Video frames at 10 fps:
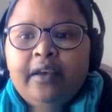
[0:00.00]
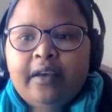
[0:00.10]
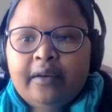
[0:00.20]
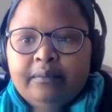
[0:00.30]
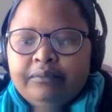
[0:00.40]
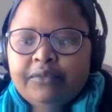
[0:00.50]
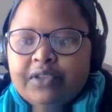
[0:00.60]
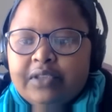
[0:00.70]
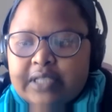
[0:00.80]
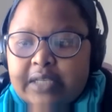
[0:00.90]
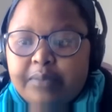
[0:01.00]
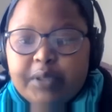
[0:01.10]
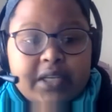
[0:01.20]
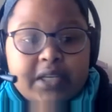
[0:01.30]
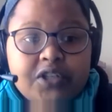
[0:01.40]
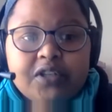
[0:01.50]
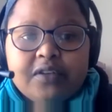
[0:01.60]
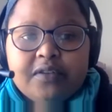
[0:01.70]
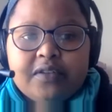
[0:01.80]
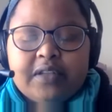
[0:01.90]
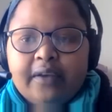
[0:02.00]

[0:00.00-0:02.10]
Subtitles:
the deeper issues